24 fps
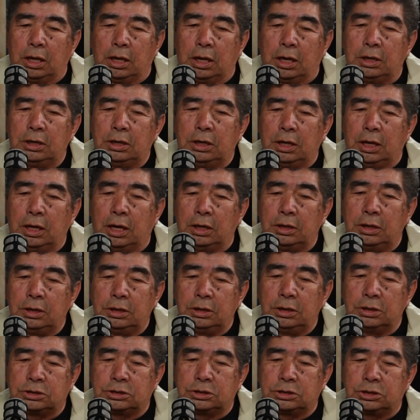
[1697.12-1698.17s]
and and
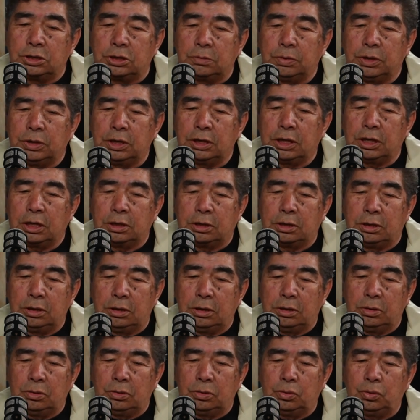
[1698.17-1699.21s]
it's something that
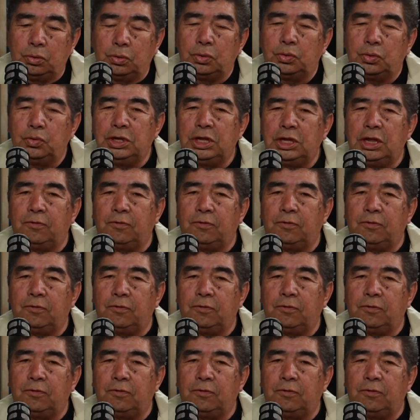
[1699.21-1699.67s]
you don't really